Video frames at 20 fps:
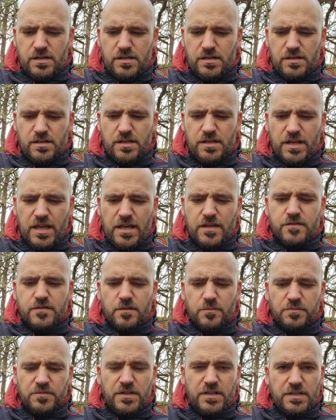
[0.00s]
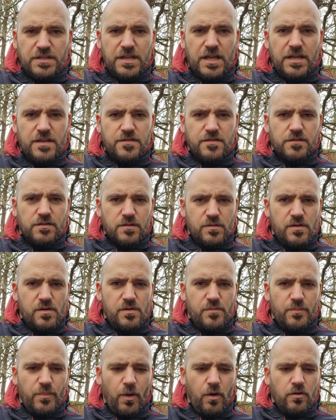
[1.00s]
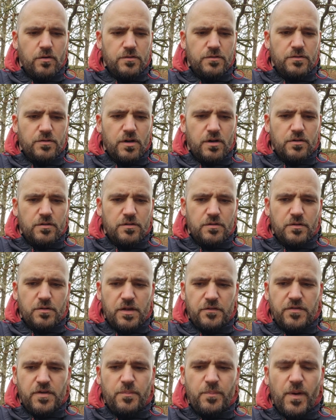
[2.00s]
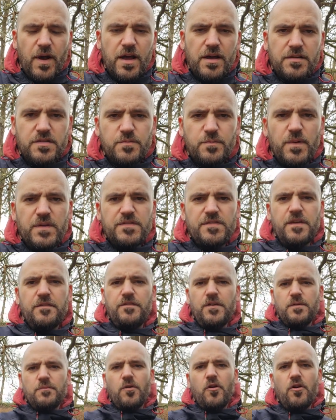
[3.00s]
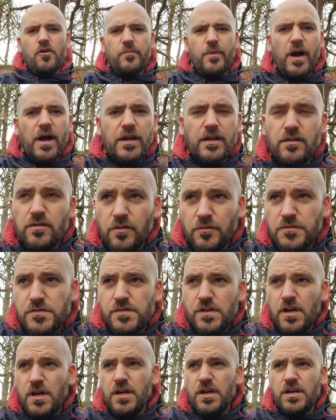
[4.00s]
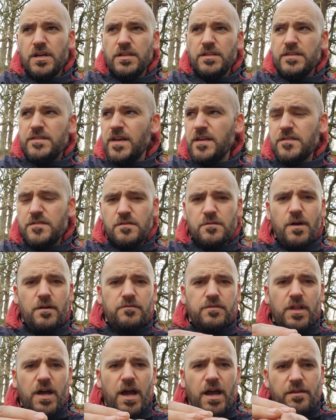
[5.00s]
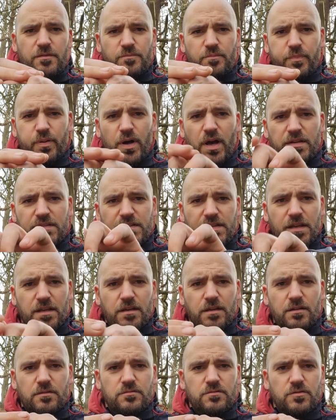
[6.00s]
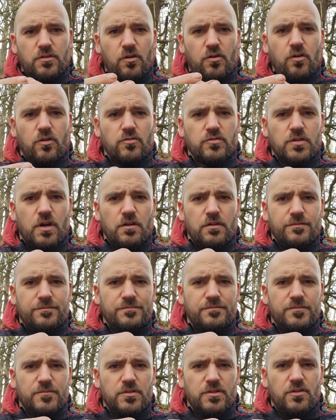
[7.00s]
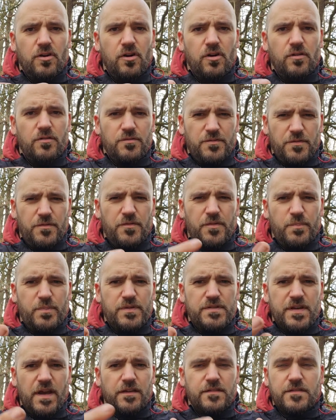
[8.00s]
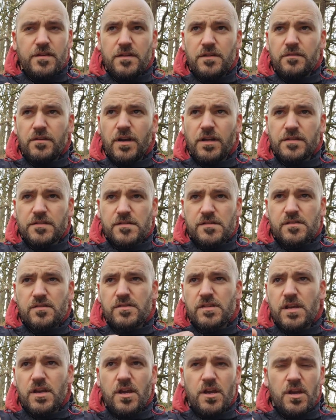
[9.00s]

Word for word: you need something decent. But if you buy specific motorbike gloves, they tend to have like plastic knuckles on them, you know, for protecting your hands, because